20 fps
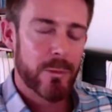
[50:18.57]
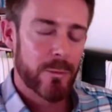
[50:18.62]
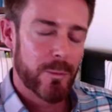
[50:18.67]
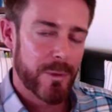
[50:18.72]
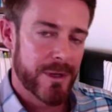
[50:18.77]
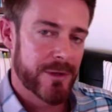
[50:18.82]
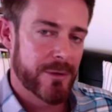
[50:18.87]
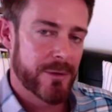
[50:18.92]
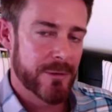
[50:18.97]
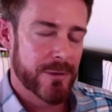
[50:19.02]

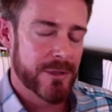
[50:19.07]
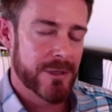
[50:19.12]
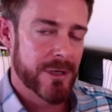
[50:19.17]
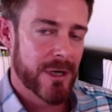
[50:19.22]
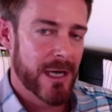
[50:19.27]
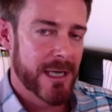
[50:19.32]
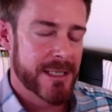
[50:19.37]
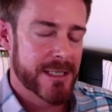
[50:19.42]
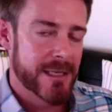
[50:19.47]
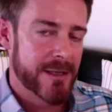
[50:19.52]
with good
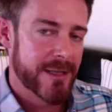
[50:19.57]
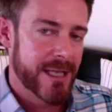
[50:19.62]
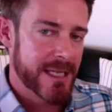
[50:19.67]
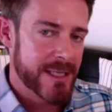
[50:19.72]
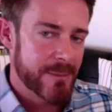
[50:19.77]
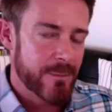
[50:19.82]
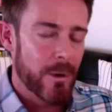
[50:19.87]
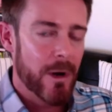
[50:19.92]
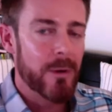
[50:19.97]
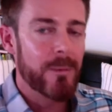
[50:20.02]
diet? So
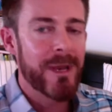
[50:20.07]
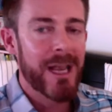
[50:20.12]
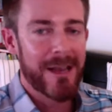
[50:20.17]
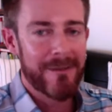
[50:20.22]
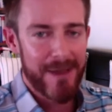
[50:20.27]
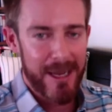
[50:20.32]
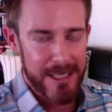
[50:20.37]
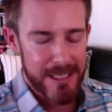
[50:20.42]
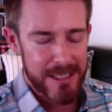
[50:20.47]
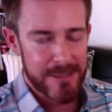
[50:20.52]
that's why we
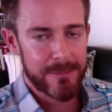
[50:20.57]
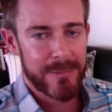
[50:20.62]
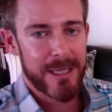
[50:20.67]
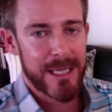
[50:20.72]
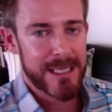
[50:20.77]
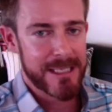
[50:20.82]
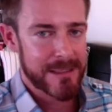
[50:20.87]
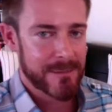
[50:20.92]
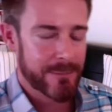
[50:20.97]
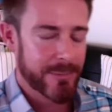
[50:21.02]
have action
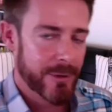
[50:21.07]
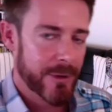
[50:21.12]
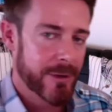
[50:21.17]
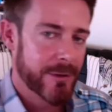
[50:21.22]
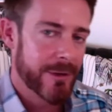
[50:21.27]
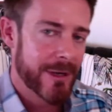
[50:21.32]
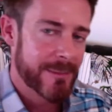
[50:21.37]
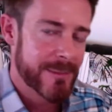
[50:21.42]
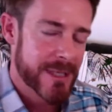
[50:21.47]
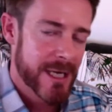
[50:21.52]
plans and
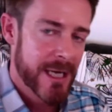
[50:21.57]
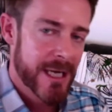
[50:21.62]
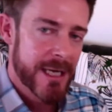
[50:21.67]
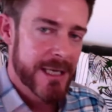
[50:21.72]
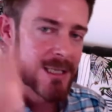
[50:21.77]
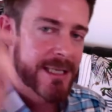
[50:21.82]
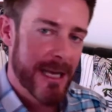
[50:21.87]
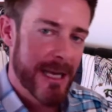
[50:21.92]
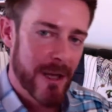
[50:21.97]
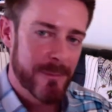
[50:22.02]
programs
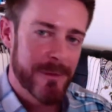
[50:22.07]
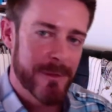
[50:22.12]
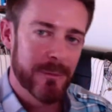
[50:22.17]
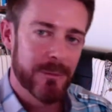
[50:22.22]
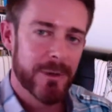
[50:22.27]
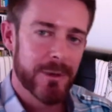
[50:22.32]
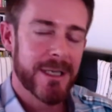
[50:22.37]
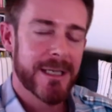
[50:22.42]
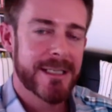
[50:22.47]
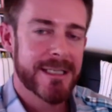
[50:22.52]
to help you
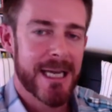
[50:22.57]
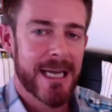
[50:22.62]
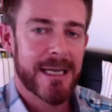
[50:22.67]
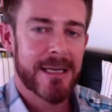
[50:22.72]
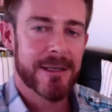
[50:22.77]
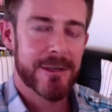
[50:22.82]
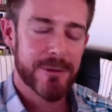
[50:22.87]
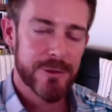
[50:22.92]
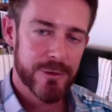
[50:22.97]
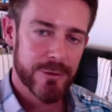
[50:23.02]
really
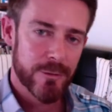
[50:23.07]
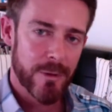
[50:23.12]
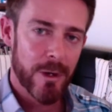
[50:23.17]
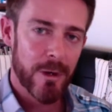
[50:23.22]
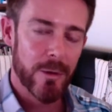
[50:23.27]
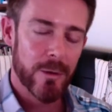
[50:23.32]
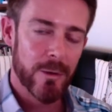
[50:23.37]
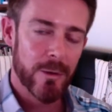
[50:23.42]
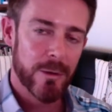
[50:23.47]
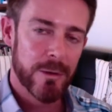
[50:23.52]
take
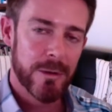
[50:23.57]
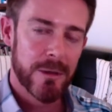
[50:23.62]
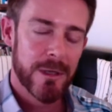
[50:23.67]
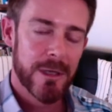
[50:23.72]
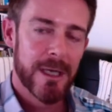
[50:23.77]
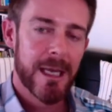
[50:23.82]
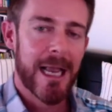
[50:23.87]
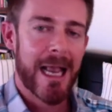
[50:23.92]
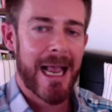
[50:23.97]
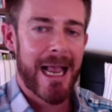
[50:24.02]
control
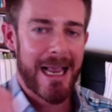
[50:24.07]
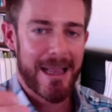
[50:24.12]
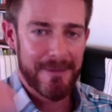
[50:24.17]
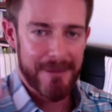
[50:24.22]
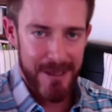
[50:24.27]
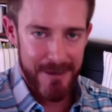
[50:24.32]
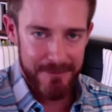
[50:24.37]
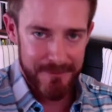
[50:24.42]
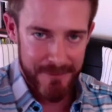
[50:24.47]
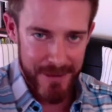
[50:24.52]
and
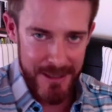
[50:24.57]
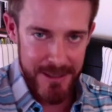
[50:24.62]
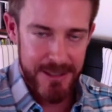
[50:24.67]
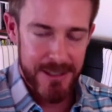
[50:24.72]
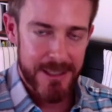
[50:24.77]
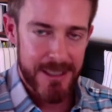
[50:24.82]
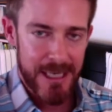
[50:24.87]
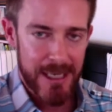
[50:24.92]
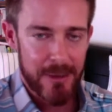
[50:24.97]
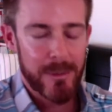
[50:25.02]
then
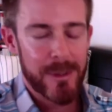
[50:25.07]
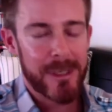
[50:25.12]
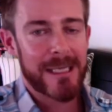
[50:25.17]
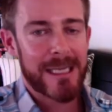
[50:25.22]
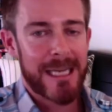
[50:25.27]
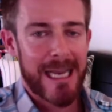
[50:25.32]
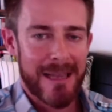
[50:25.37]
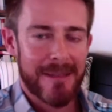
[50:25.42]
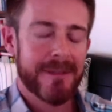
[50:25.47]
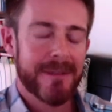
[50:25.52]
venture there
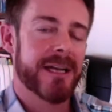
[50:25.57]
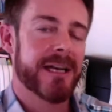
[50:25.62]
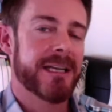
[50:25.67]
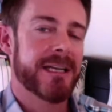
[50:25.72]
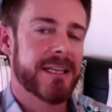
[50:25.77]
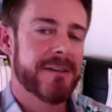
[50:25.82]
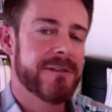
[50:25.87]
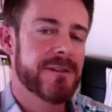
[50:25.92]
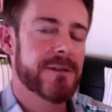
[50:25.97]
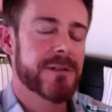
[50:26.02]
quickly, and then
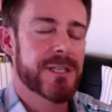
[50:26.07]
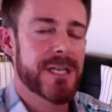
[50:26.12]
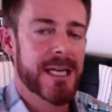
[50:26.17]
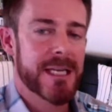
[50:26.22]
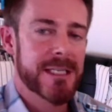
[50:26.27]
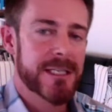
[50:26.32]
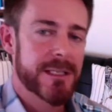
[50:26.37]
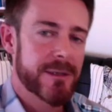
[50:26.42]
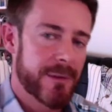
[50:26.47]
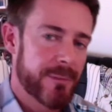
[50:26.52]
gives you a
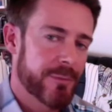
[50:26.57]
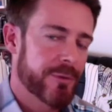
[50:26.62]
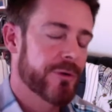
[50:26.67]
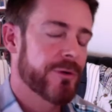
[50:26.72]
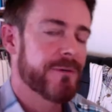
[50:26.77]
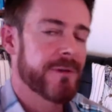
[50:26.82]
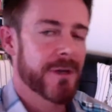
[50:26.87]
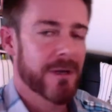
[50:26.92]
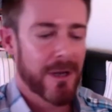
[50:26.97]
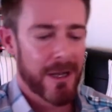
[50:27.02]
chance to
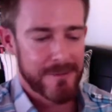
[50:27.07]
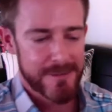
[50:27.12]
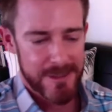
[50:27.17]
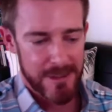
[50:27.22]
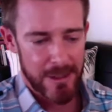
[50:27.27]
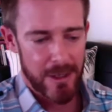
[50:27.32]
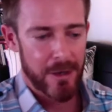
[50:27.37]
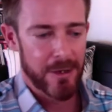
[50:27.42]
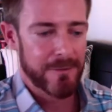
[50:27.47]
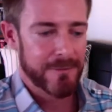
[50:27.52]
improve your
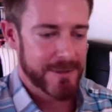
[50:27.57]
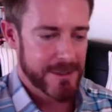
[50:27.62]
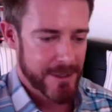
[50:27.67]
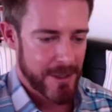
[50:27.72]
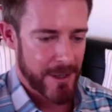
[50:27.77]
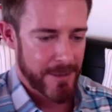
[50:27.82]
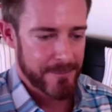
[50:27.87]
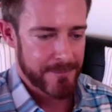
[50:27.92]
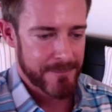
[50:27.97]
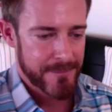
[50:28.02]
lifestyle over
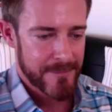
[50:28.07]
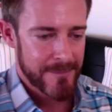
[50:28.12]
time.